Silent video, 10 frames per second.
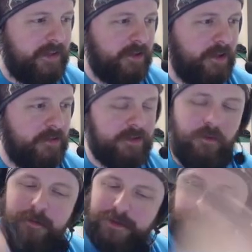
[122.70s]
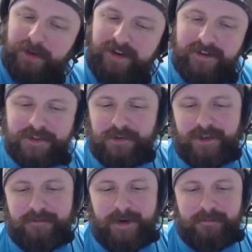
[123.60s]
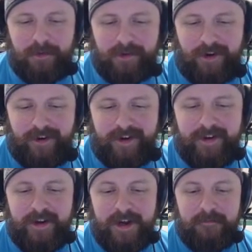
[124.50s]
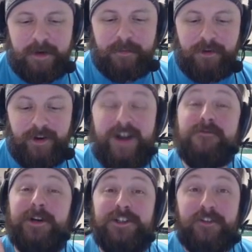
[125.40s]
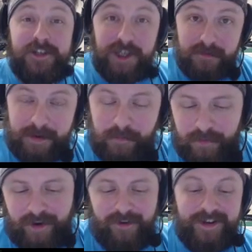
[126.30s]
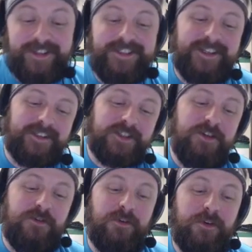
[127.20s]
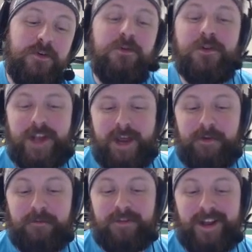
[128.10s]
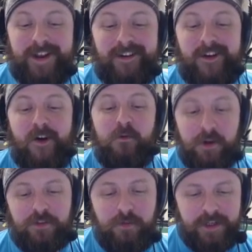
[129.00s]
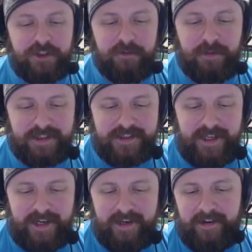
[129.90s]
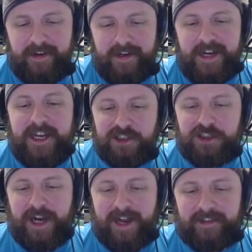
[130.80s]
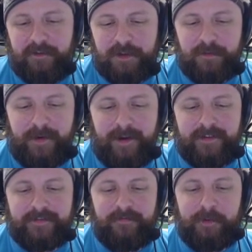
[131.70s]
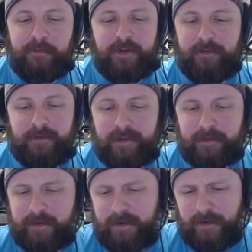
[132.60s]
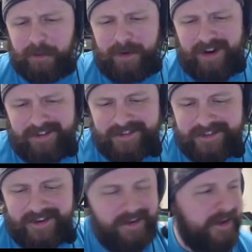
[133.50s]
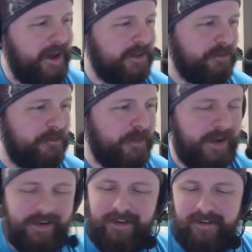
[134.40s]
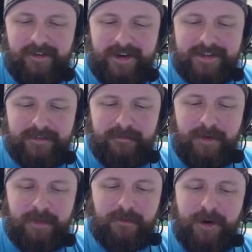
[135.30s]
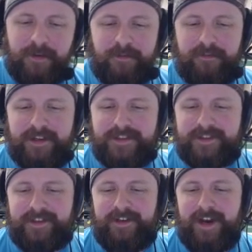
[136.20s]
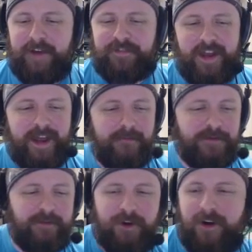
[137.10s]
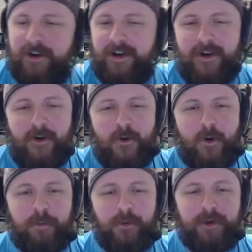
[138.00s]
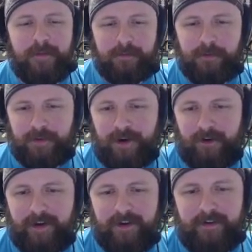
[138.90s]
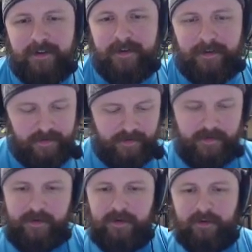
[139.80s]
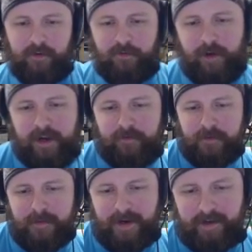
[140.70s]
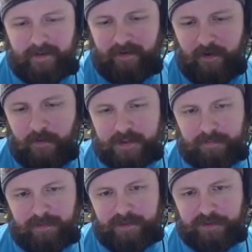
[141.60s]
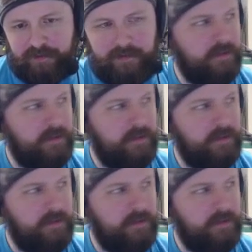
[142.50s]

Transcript: a little ghost. What, Mr. Bean? How's it going there? Mike Molinari. Mike Molinari. Everybody should definitely check out Mike Molinari because he's got this new cool game you can play with Twitch. You can build a city in chat with your fans, with all your pals. How's it going, Mike? Awesome. Throwing out the fists. Heft the hams for our boy, Mike Molinari. Great hearing from you, Mike. Always a pleasure.